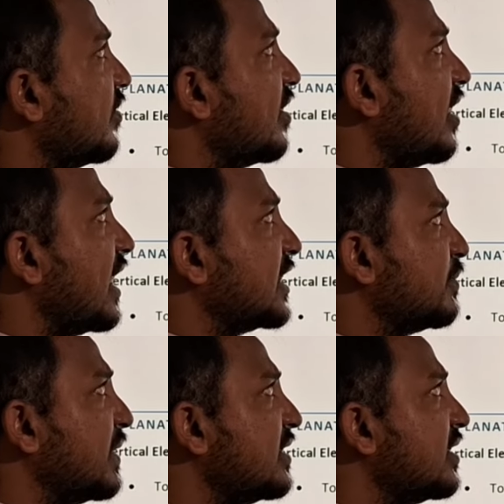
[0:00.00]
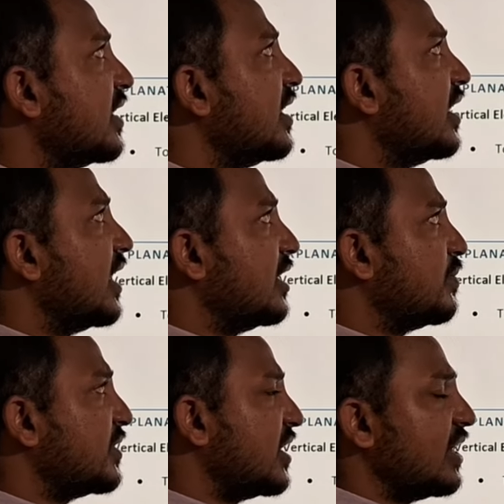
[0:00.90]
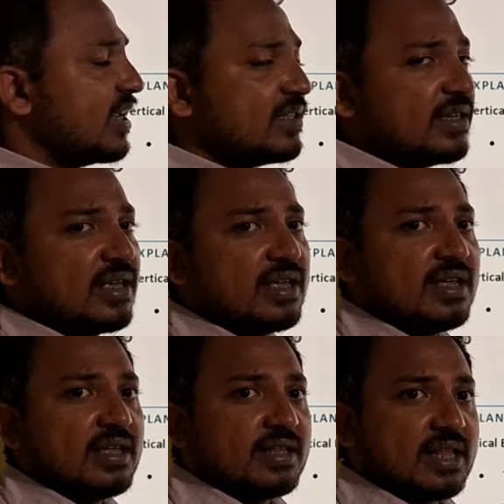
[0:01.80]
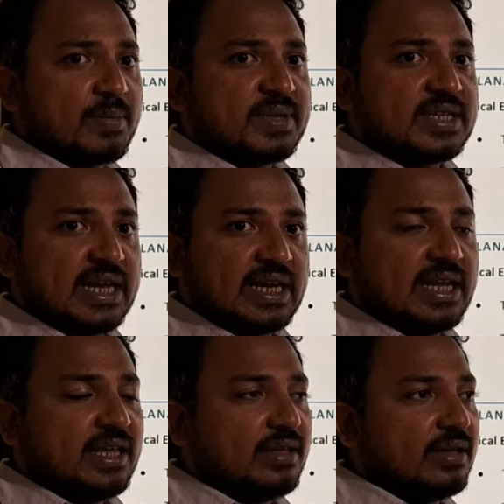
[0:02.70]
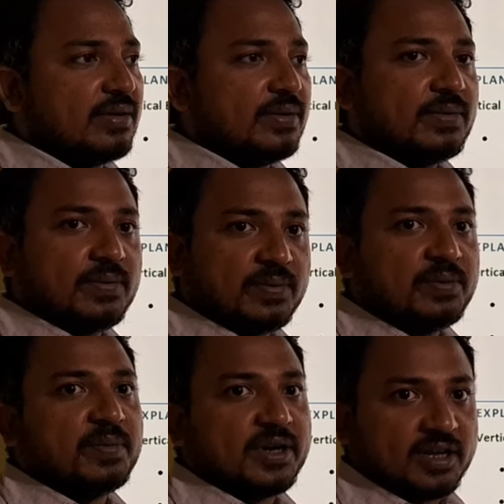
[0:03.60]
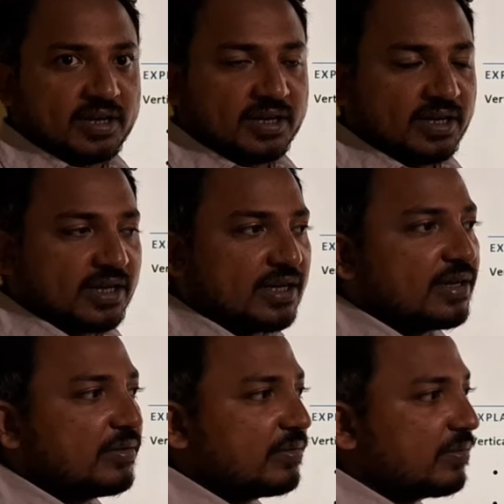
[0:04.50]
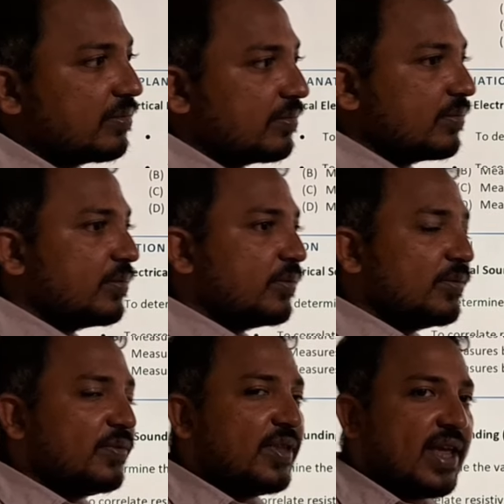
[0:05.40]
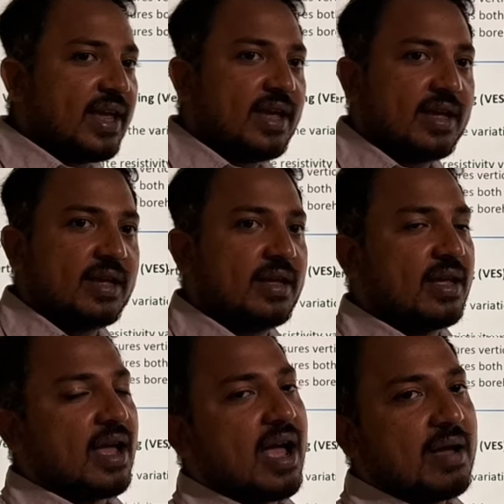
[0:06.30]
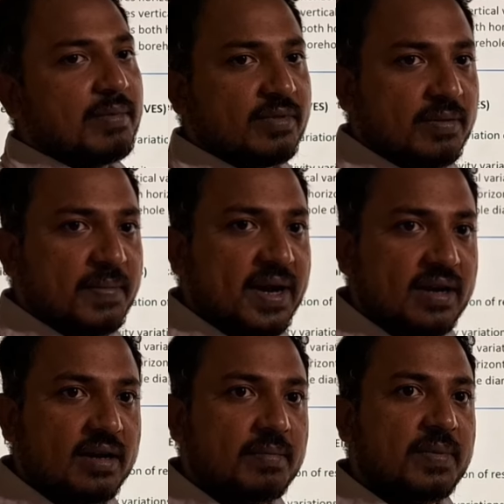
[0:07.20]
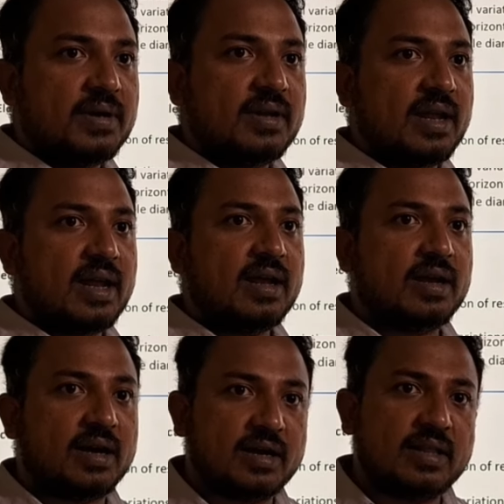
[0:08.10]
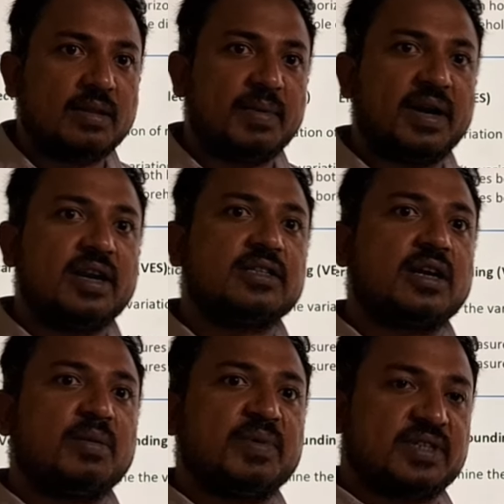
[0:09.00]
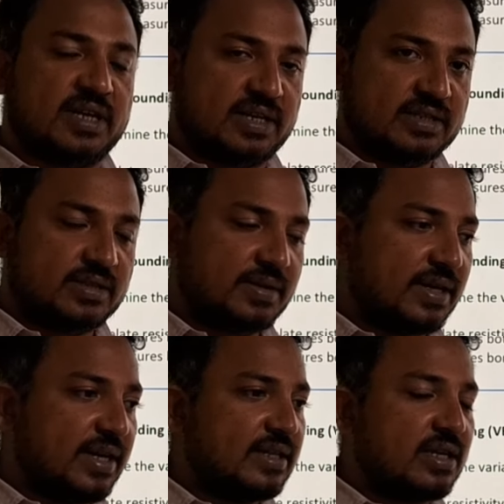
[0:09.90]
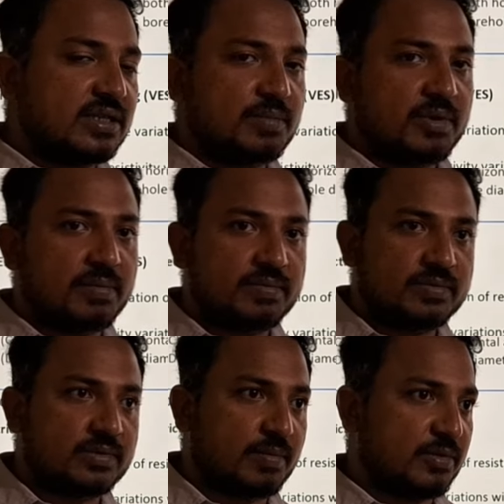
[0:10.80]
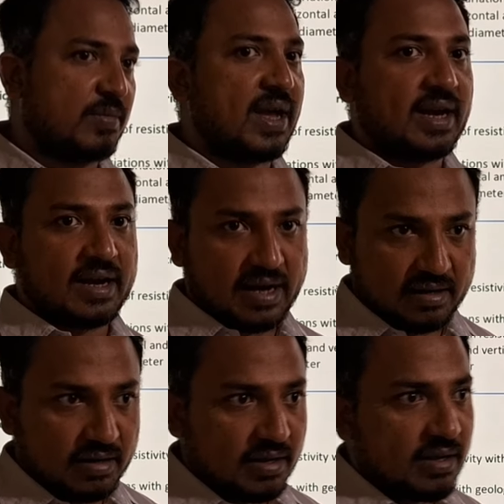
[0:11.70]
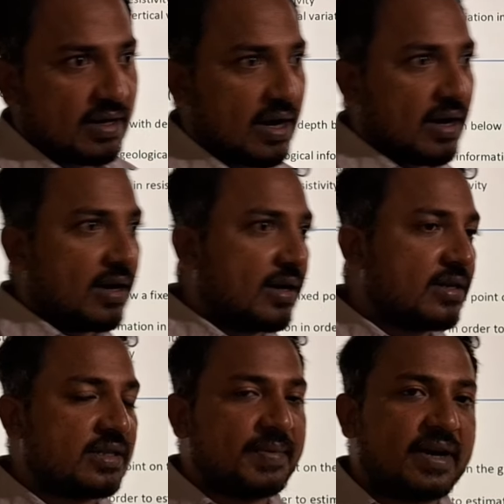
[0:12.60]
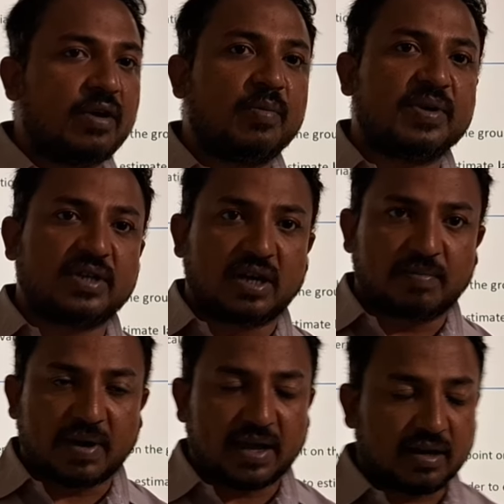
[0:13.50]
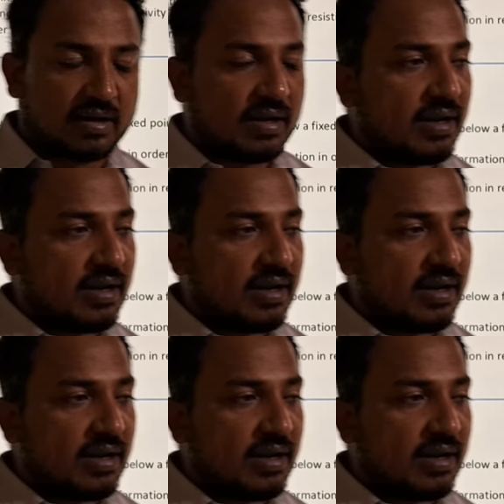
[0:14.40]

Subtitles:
generally expressed in percentage. That means any your ore body, they have the metal but they contain the metal in certain percentage. You can take the example of suppose magnetite, it contains 72% of iron.